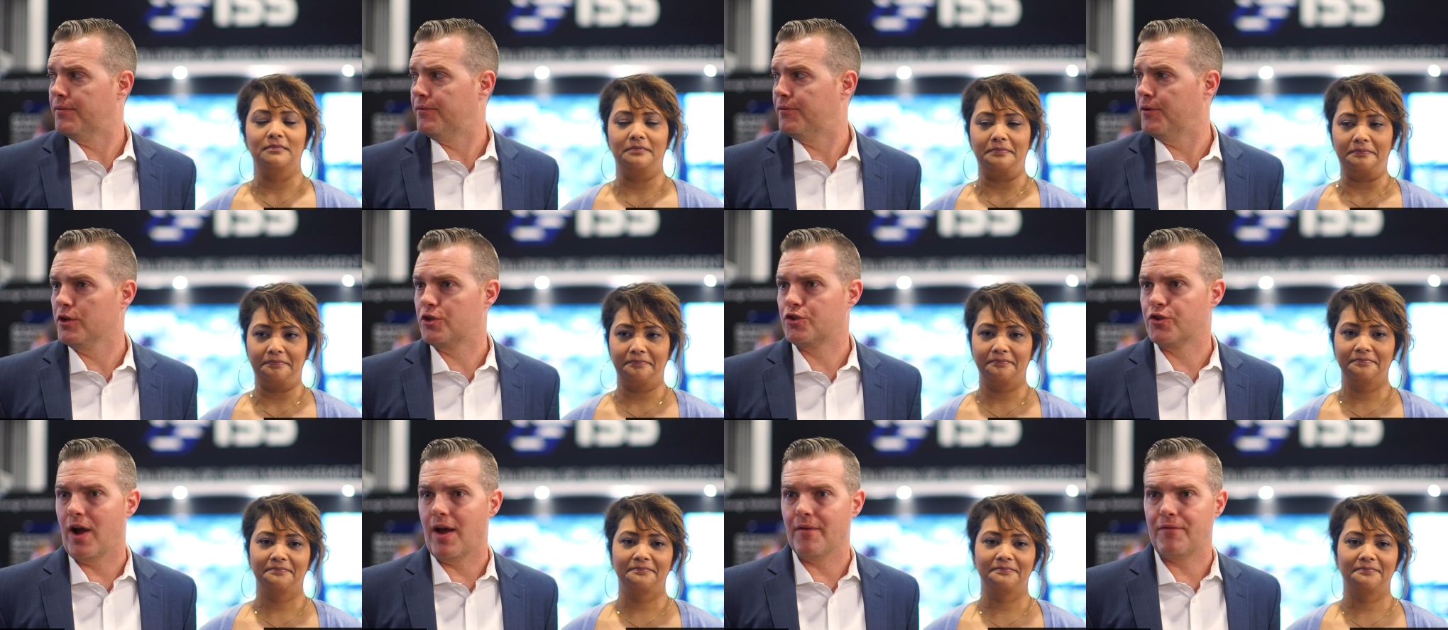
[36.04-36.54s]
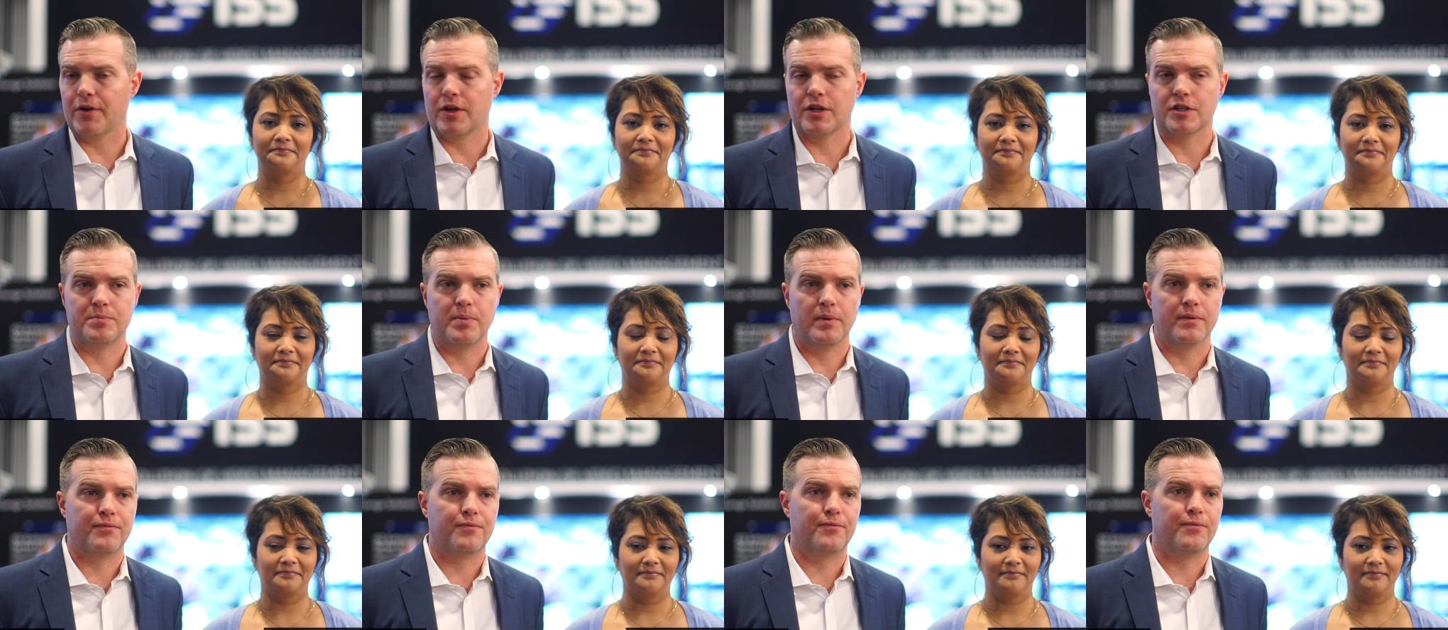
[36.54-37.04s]
Speaker 1: The foot traffic has
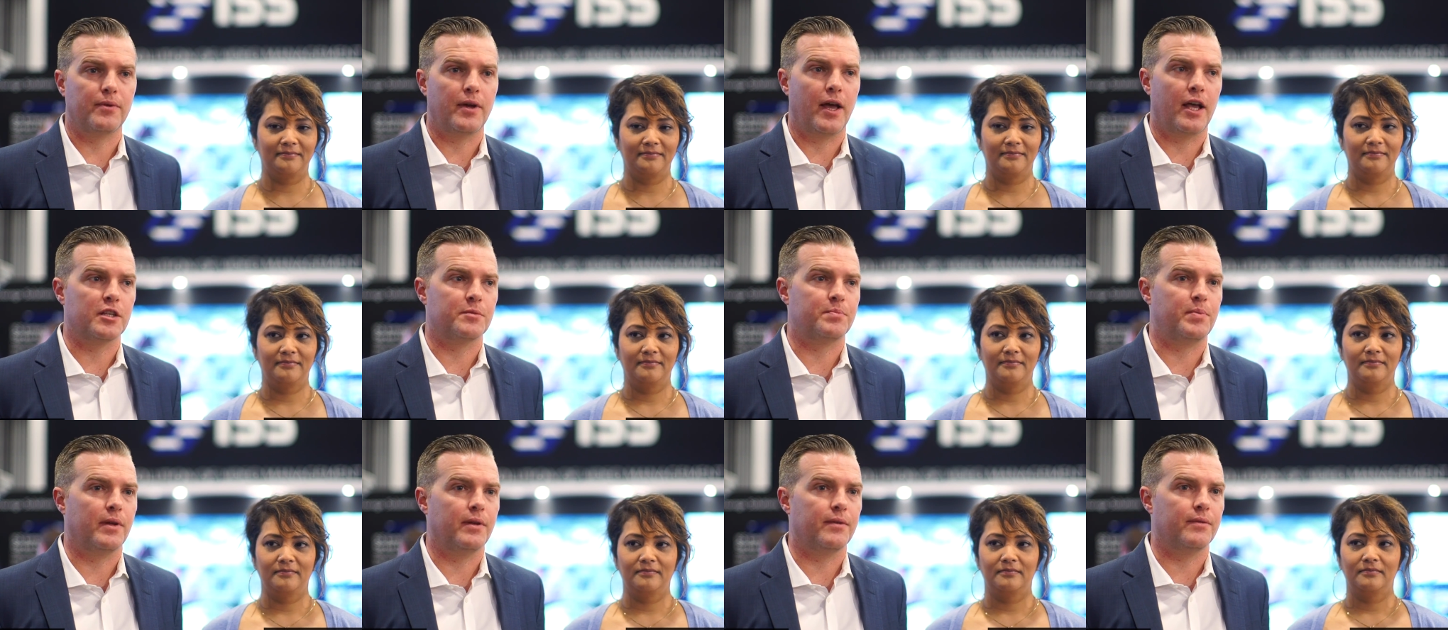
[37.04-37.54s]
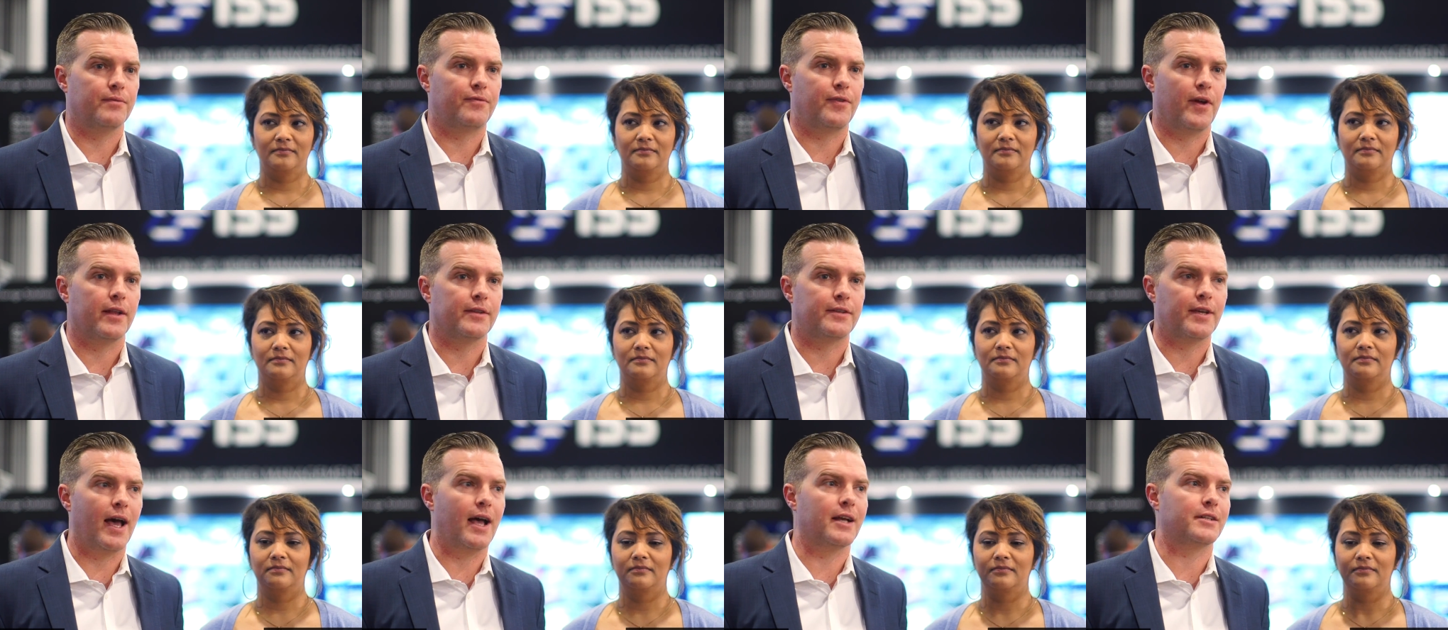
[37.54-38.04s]
been has been
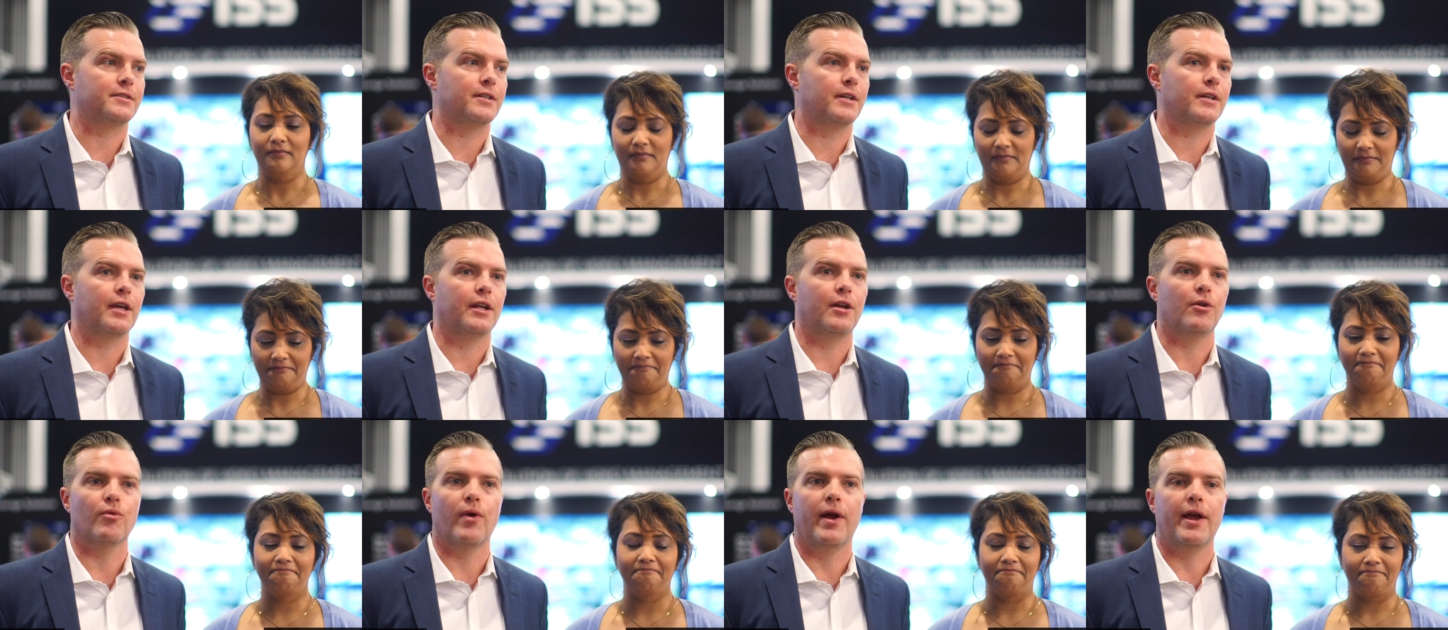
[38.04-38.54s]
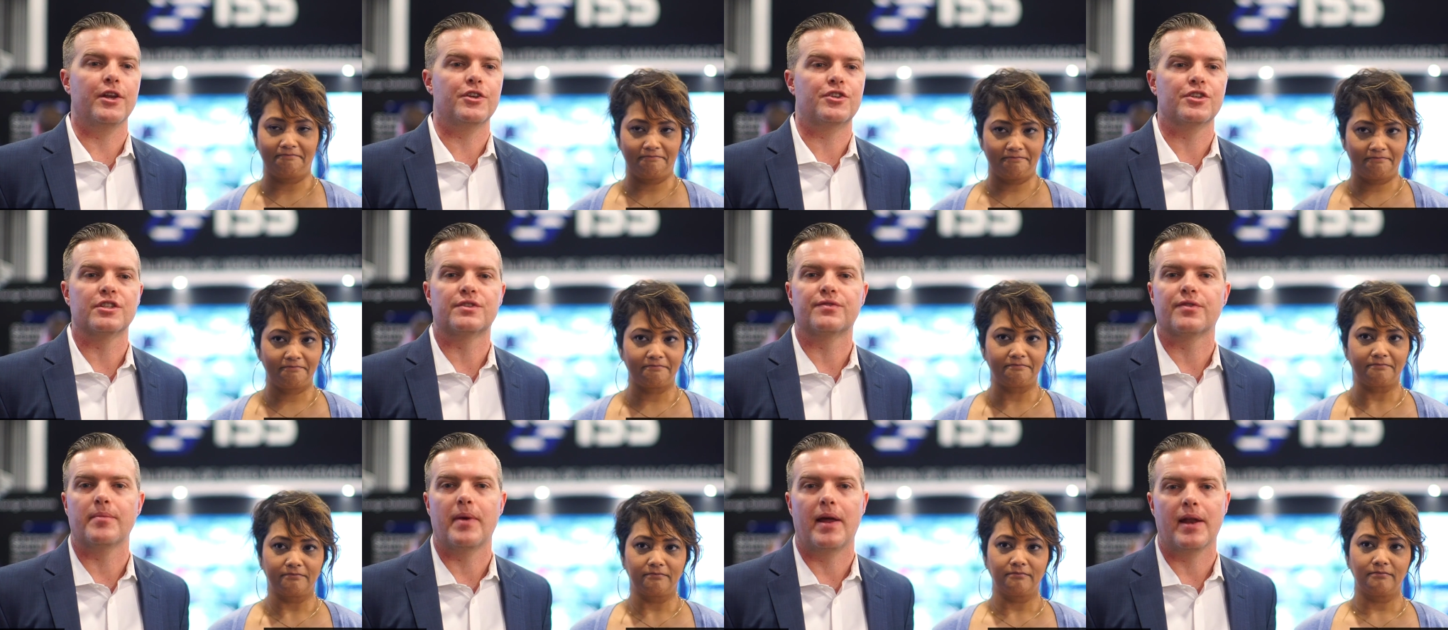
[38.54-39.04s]
fantastic, and it
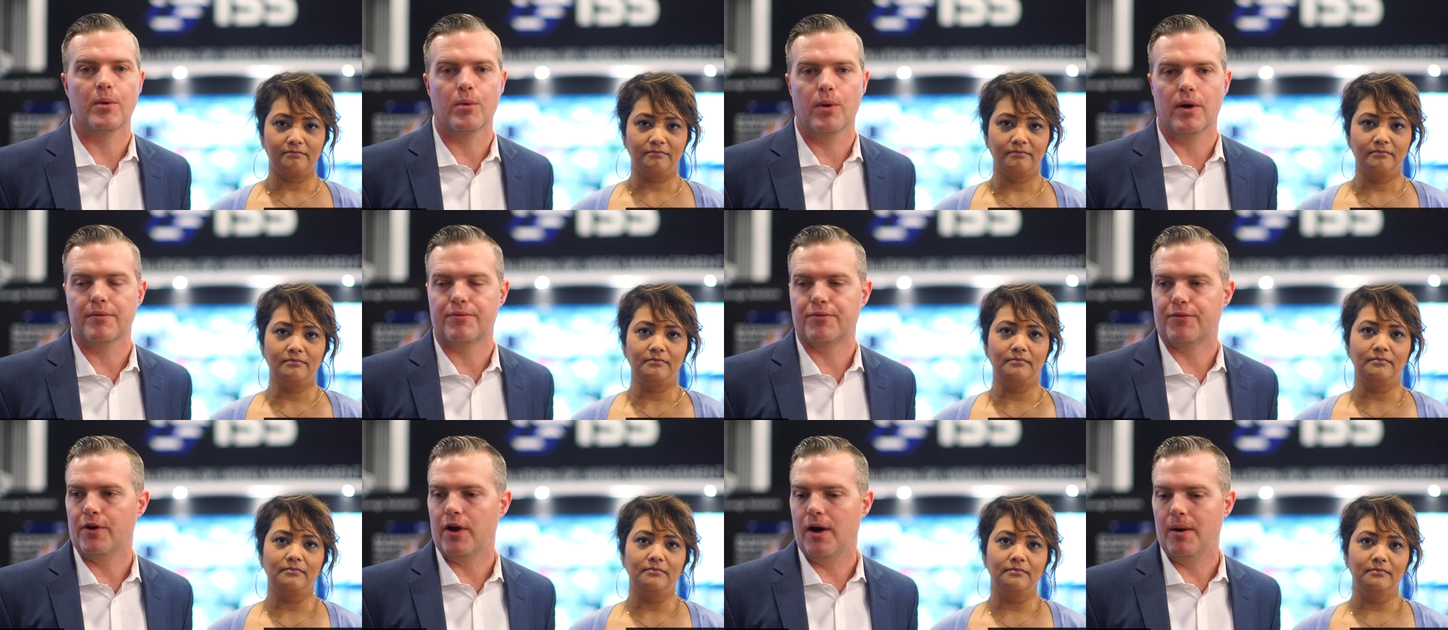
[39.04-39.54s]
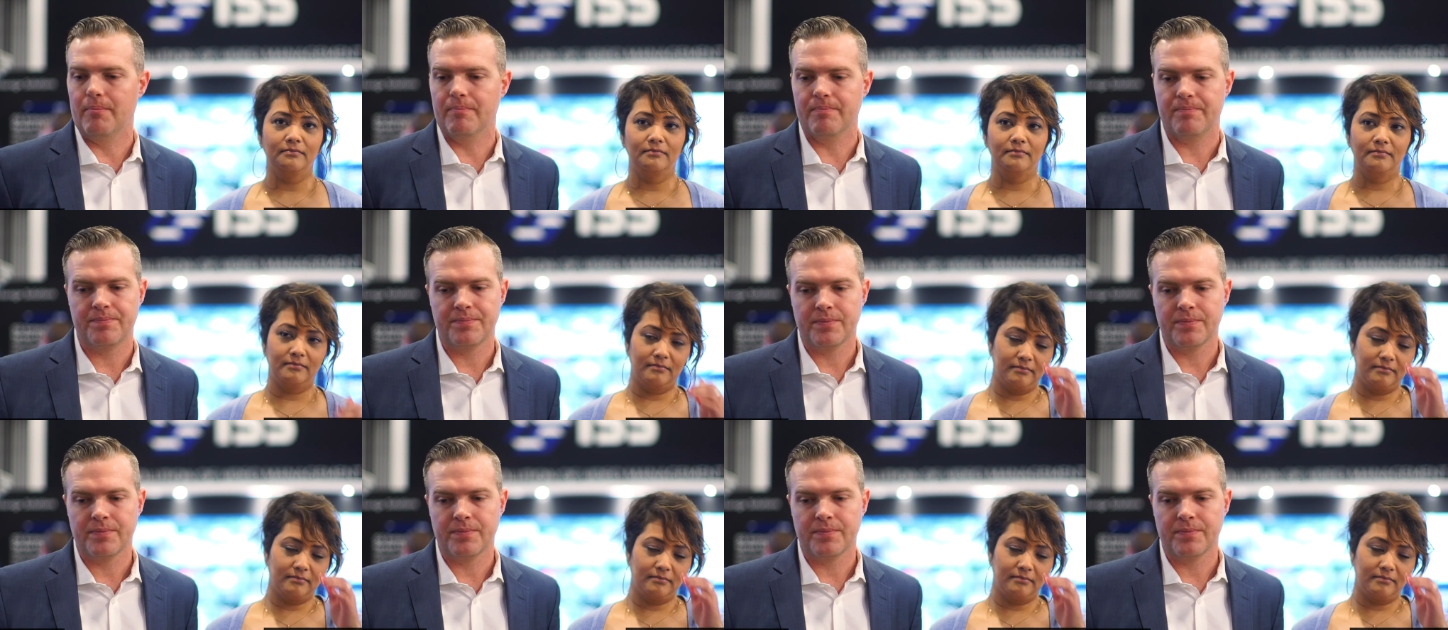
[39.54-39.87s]
ranges from anyone from